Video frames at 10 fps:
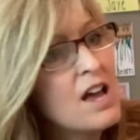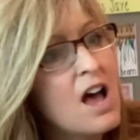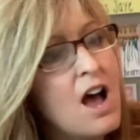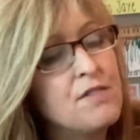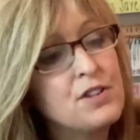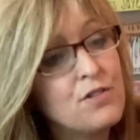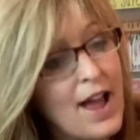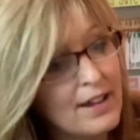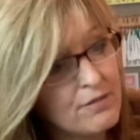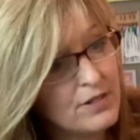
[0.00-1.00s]
of the
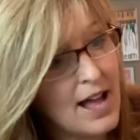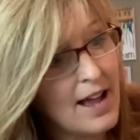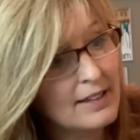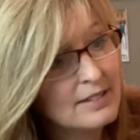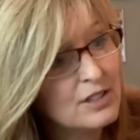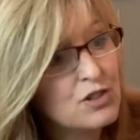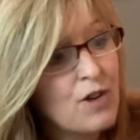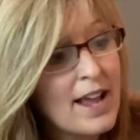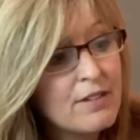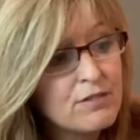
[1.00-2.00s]
dragonfly. The
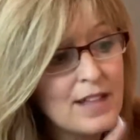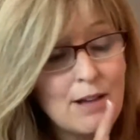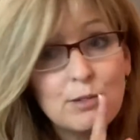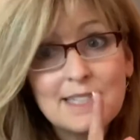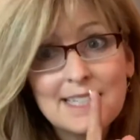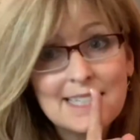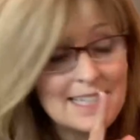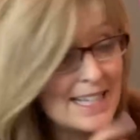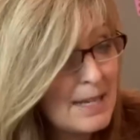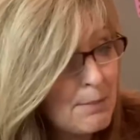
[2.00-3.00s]
dragonfly was
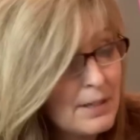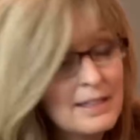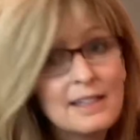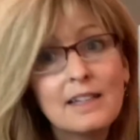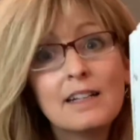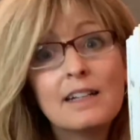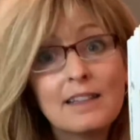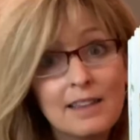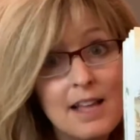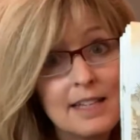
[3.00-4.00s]
asleep.
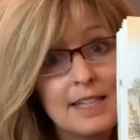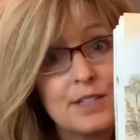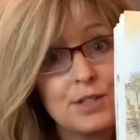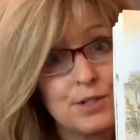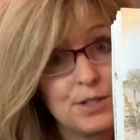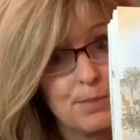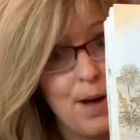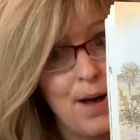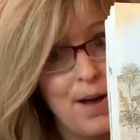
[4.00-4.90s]
Lucky Sir Small.